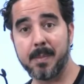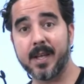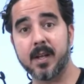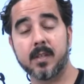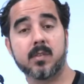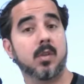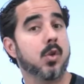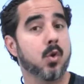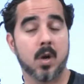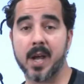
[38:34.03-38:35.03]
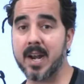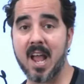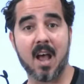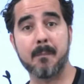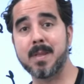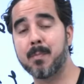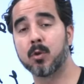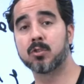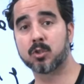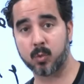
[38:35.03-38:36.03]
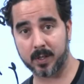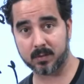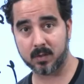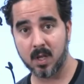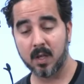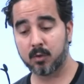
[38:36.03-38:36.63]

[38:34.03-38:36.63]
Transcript: because you're not going to have people's trust.